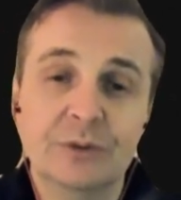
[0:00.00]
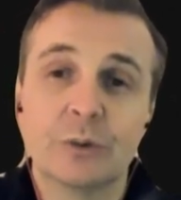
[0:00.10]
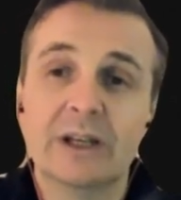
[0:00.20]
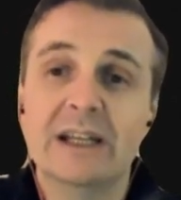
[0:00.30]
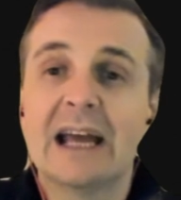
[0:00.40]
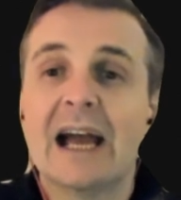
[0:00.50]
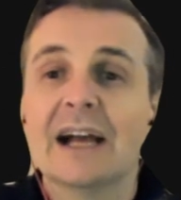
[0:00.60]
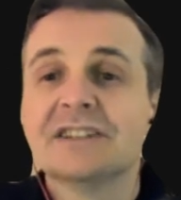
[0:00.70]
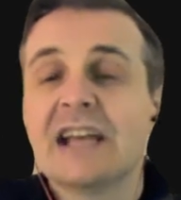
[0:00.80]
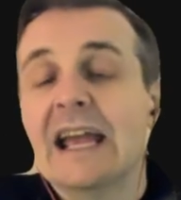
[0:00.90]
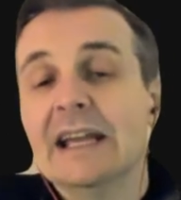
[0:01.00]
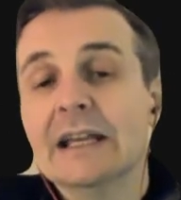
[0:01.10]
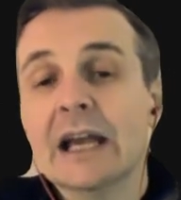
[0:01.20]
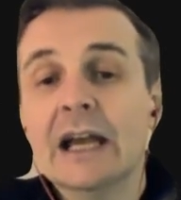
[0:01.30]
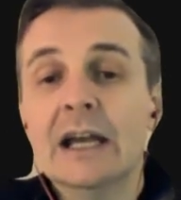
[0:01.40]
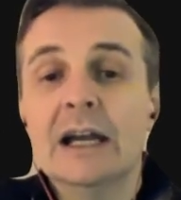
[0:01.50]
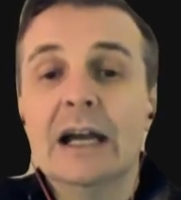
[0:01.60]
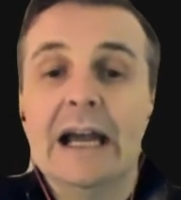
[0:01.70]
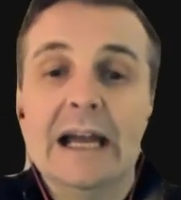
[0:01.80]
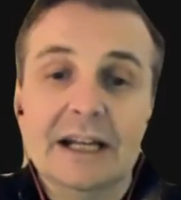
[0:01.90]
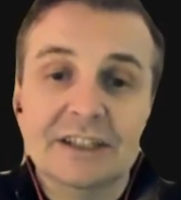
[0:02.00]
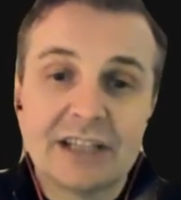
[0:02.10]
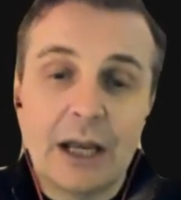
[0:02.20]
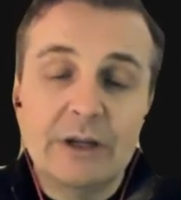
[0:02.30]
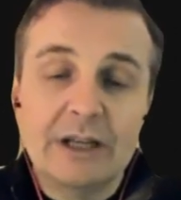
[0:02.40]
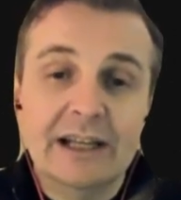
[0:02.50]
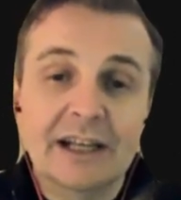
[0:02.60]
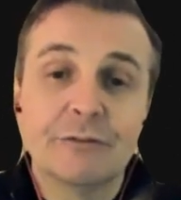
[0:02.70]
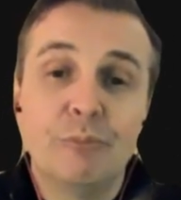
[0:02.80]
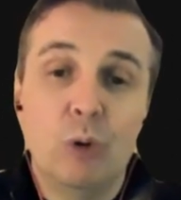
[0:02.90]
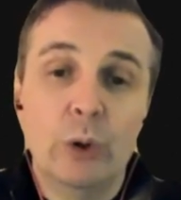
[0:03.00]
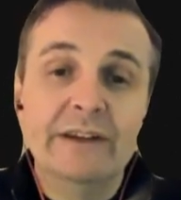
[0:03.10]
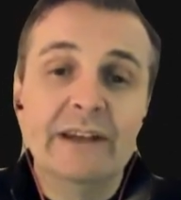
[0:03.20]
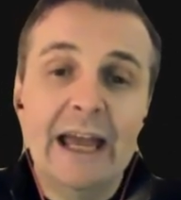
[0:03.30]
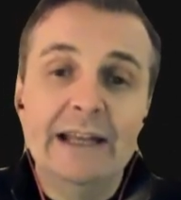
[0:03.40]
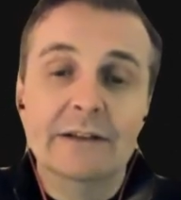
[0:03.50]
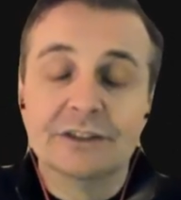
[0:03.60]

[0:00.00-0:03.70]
So it has a scouting index of 0.8.